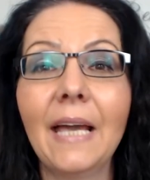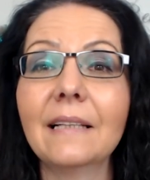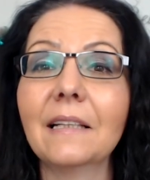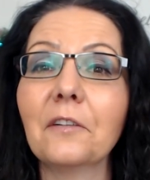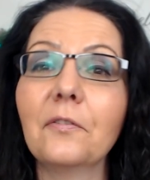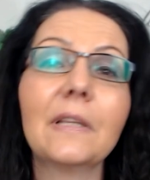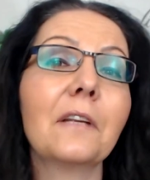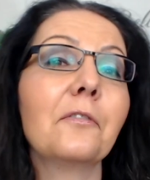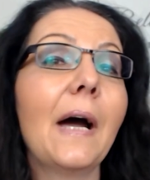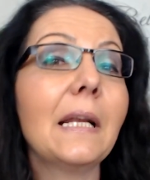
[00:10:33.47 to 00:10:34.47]
Then the fifth
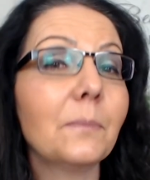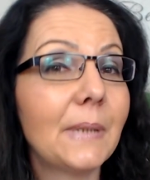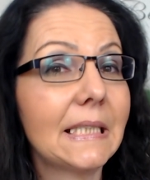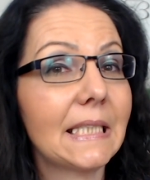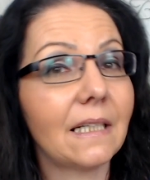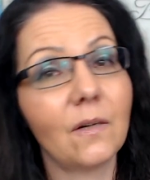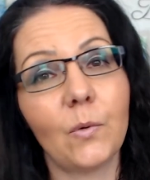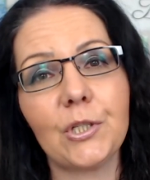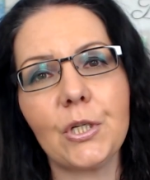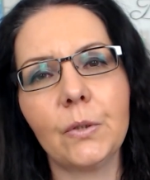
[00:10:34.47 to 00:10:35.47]
and final piece here that I
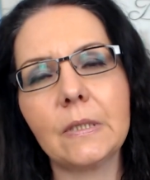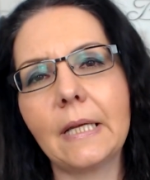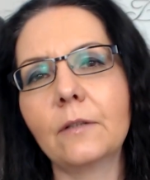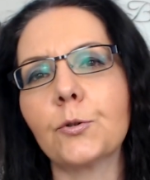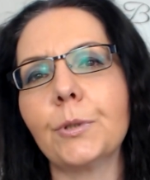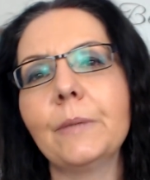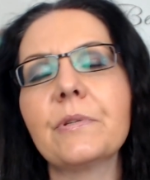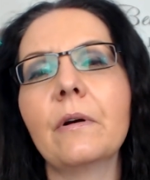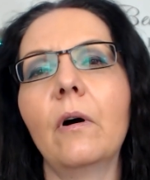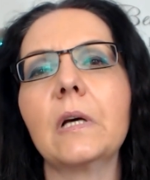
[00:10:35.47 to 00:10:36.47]
want you to know is that
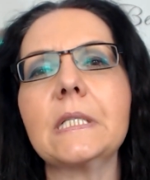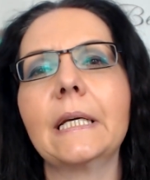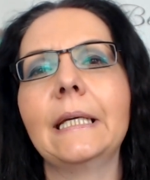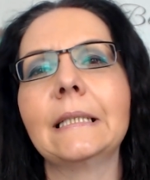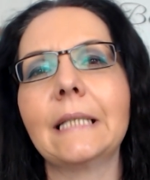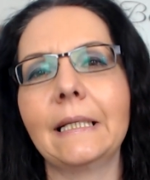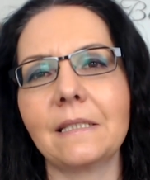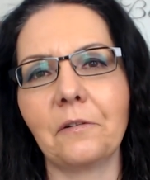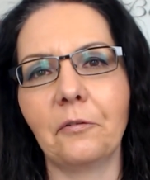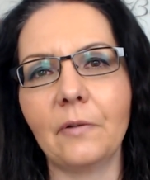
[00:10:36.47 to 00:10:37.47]
dreams now also
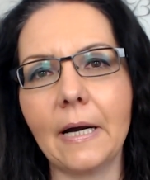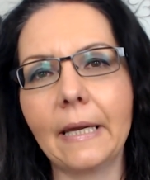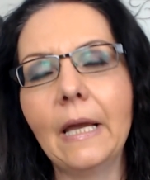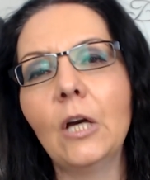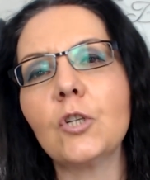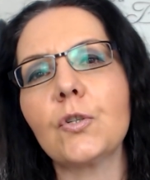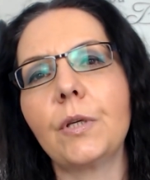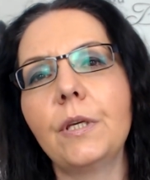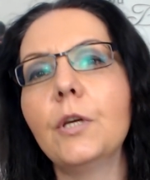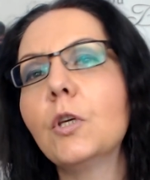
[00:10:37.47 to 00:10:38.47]
intensify. So
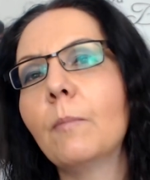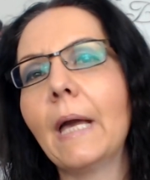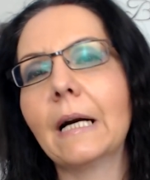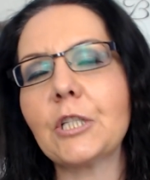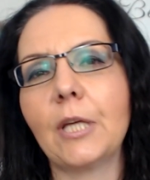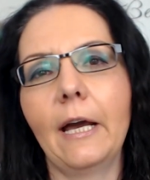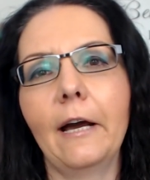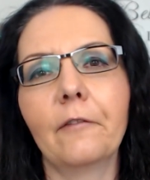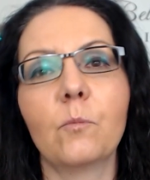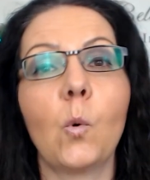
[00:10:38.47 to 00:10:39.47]
here you may actually
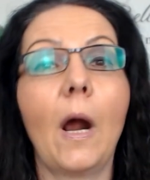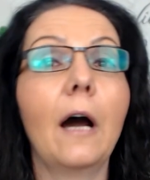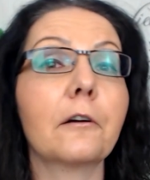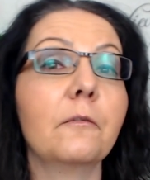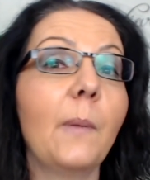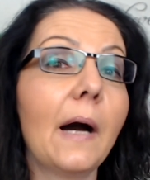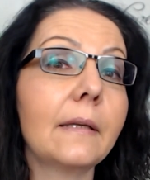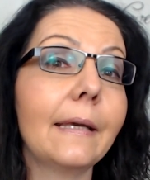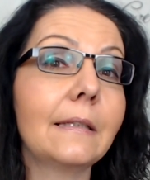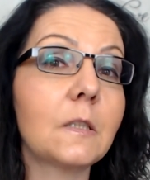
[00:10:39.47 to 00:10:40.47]
have more
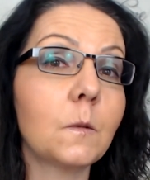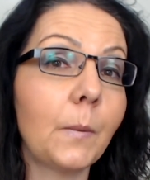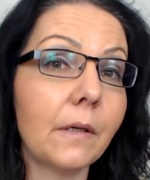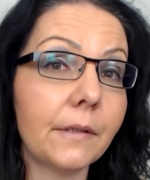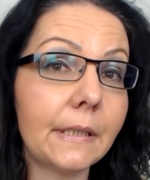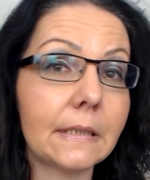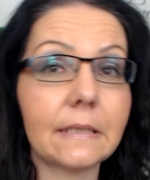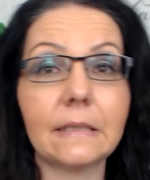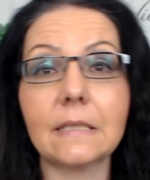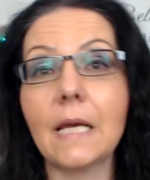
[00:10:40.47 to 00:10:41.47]
out-of-body
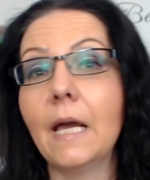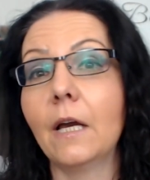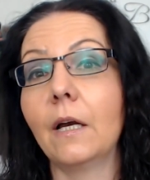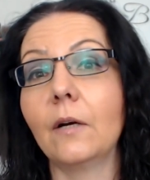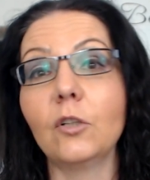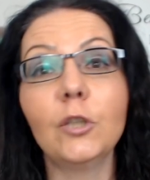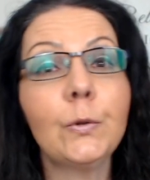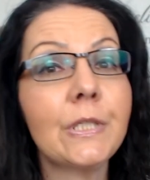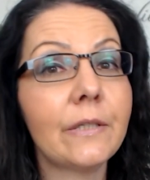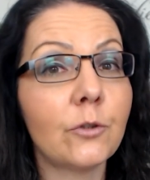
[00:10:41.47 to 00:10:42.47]
experiences.
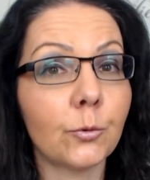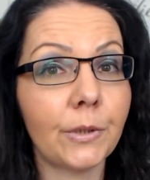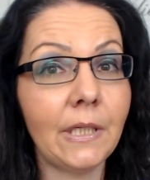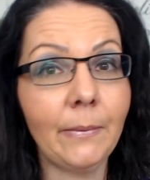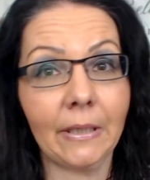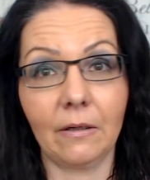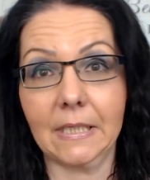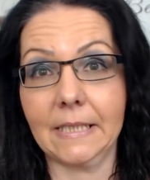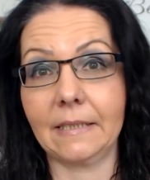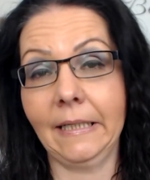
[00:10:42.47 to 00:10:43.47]
Lucid dreaming
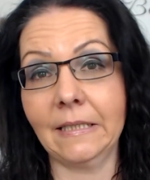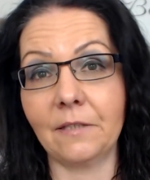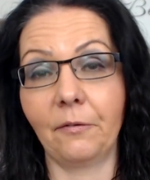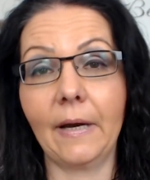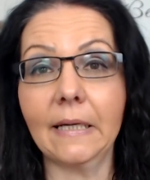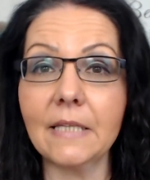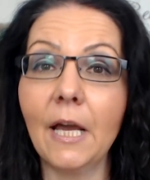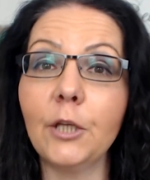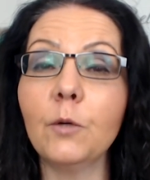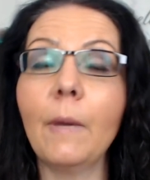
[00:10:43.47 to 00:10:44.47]
also intensifies.
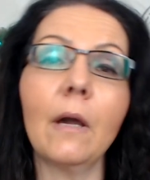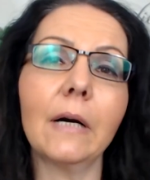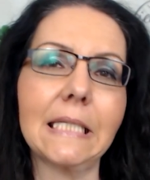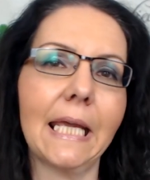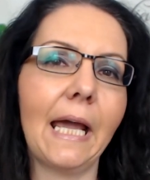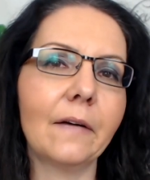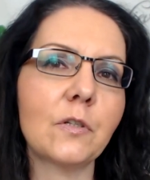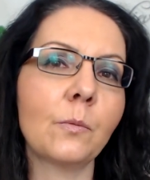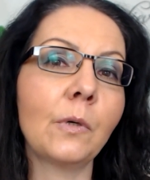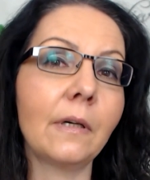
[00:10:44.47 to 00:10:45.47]
You may also have
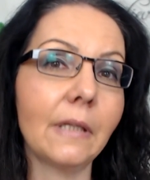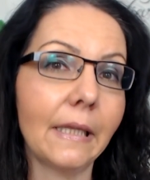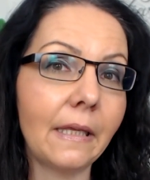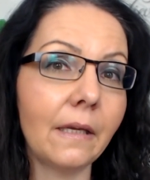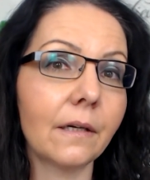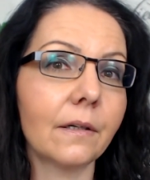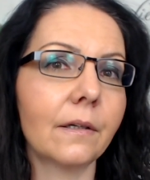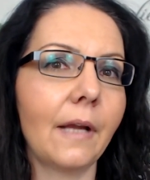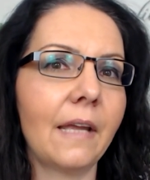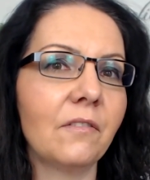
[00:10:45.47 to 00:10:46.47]
some
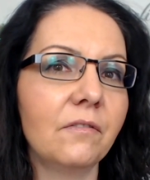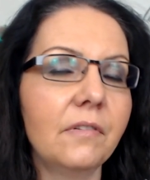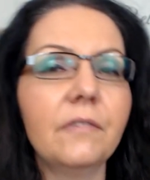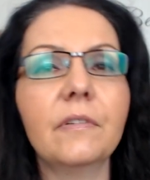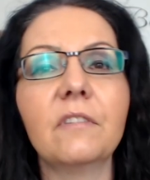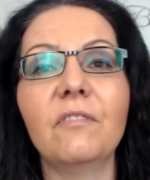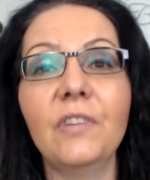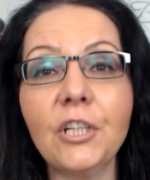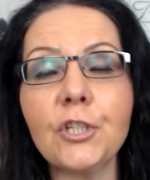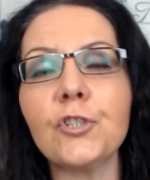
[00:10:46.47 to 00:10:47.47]
clear and vivid
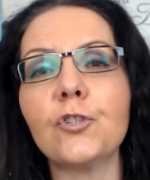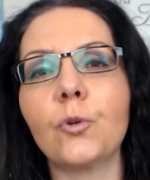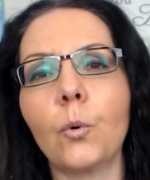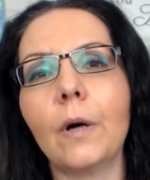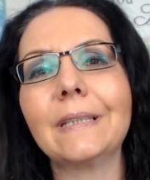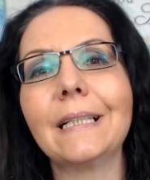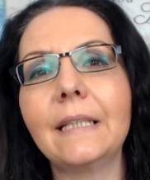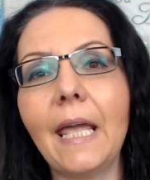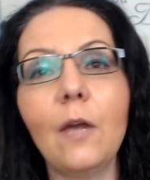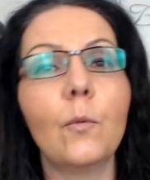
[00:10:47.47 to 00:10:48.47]
visions throughout the
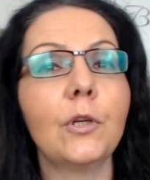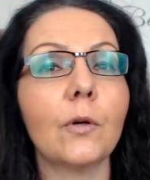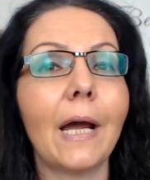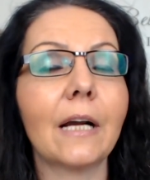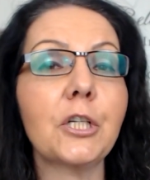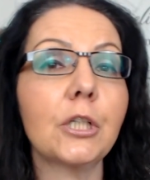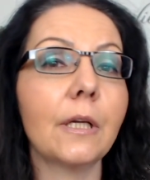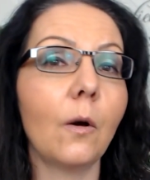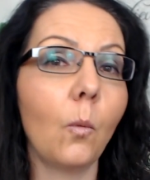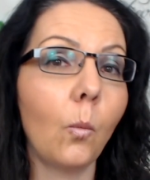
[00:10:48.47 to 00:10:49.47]
day when you're actually
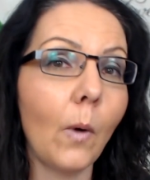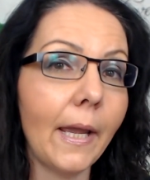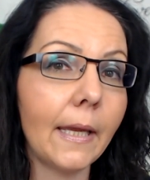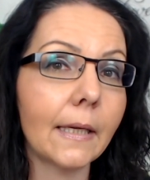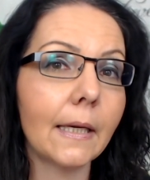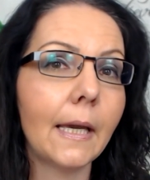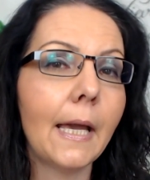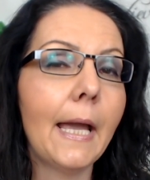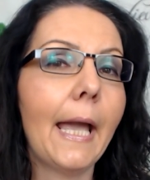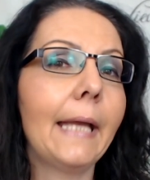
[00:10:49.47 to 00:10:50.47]
awake.
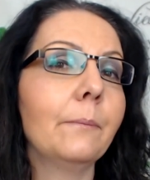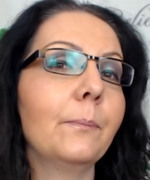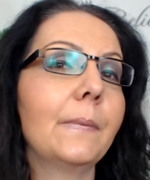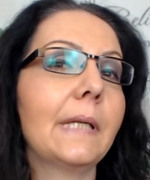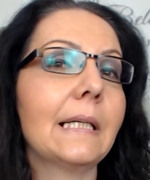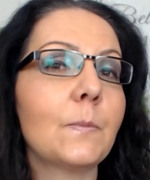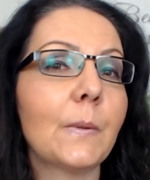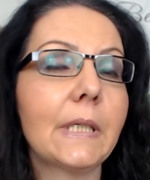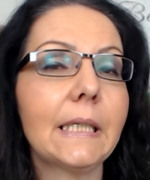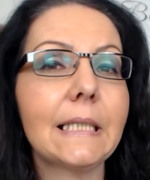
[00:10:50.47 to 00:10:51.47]
And that's
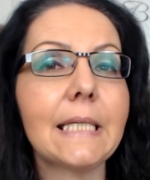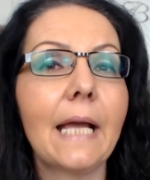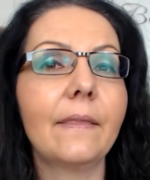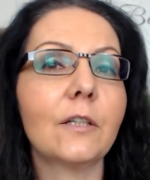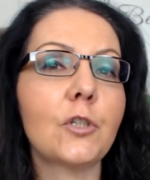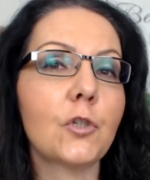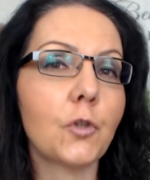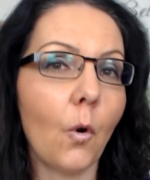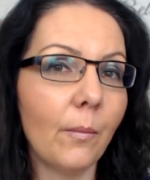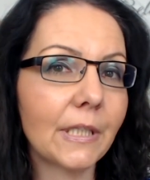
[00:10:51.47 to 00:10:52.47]
because there's
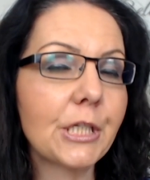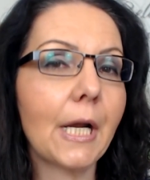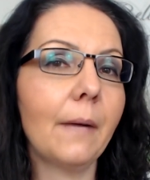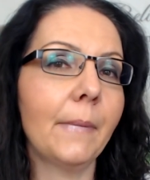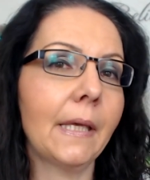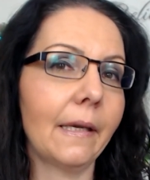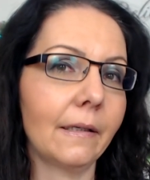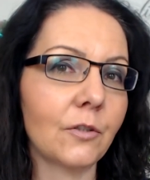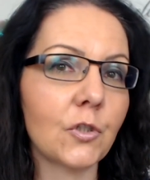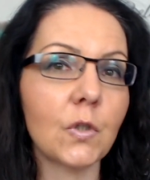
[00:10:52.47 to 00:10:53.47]
so much coming
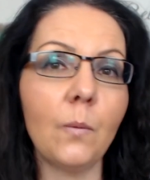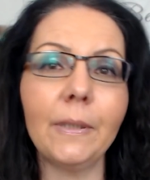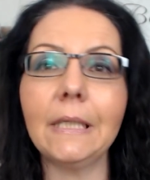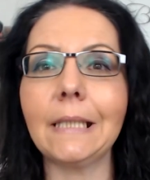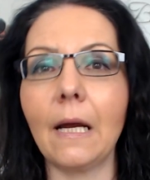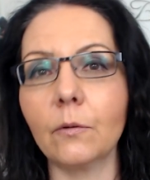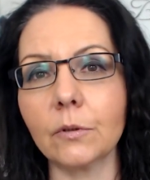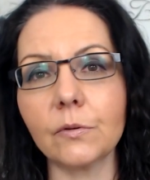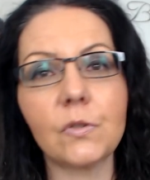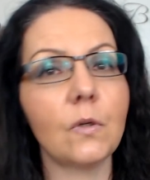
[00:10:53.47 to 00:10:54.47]
in, so many
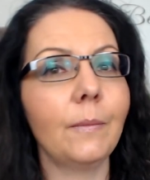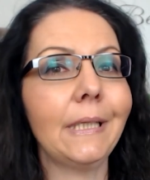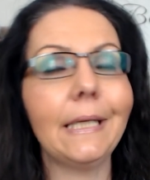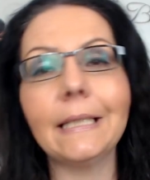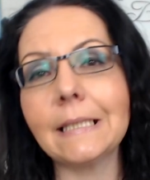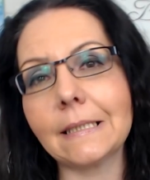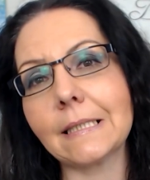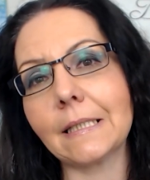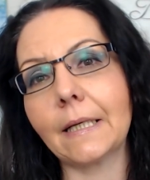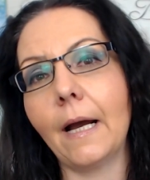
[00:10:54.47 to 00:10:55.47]
downloads, so many
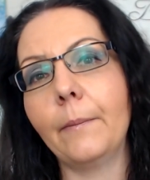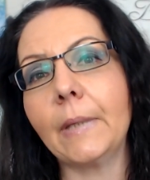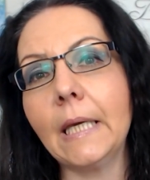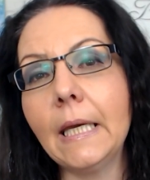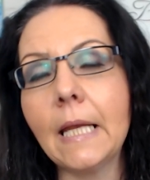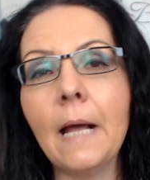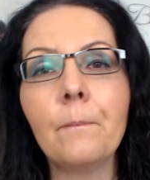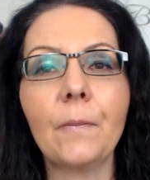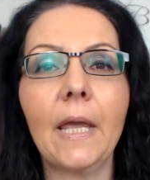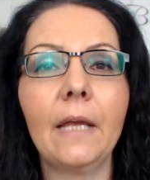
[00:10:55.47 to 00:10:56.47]
insights are coming in,
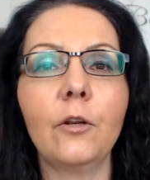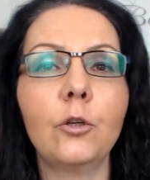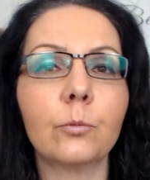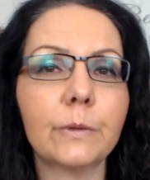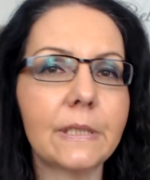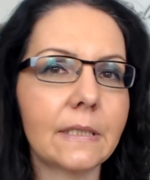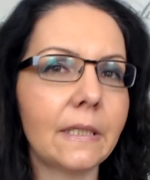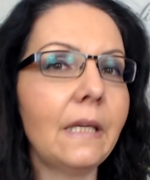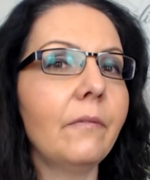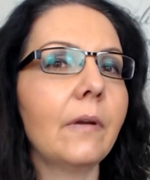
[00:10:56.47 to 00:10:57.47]
and you're
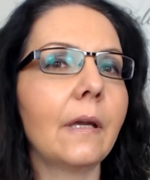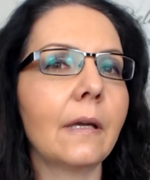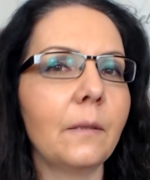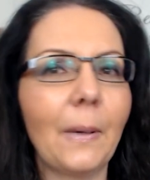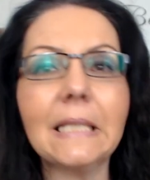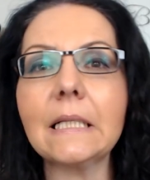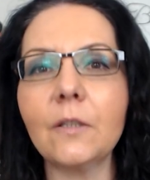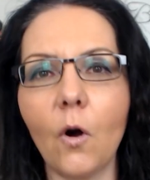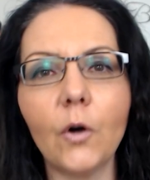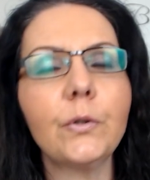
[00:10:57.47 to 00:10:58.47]
receiving, basically
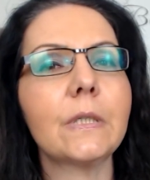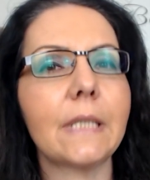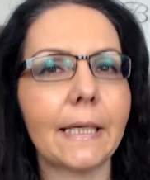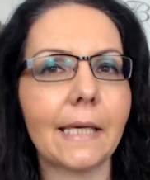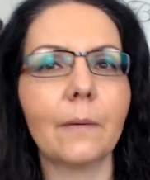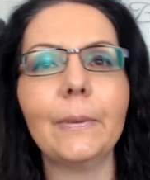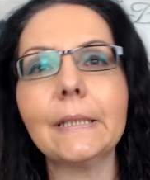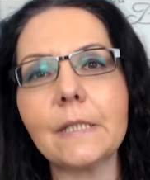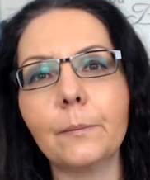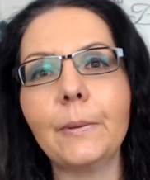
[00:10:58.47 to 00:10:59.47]
all your psychic
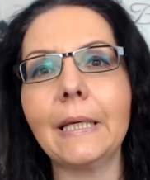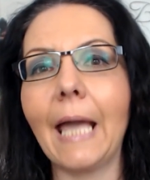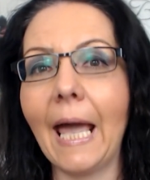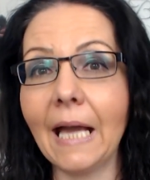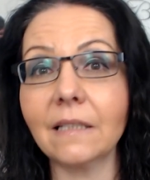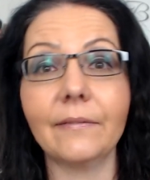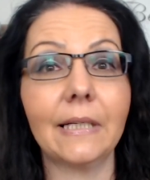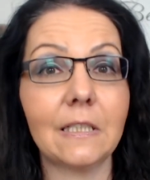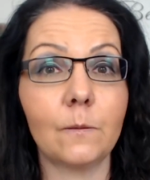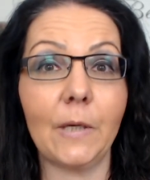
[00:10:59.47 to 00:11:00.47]
abilities are being
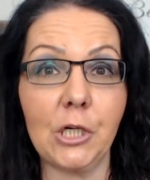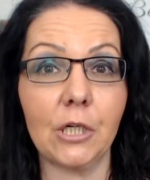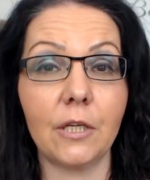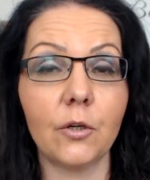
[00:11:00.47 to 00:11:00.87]
activated, especially